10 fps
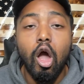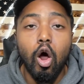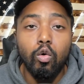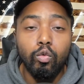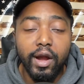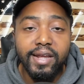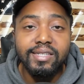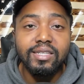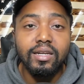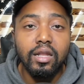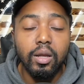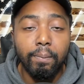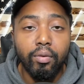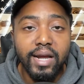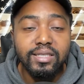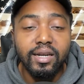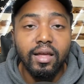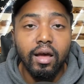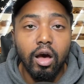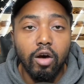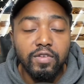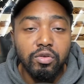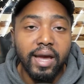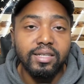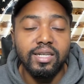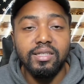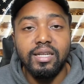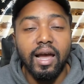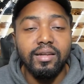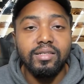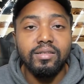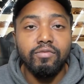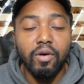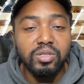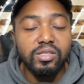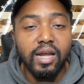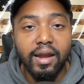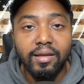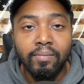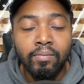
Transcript: erase the president of the United States, guys, from society.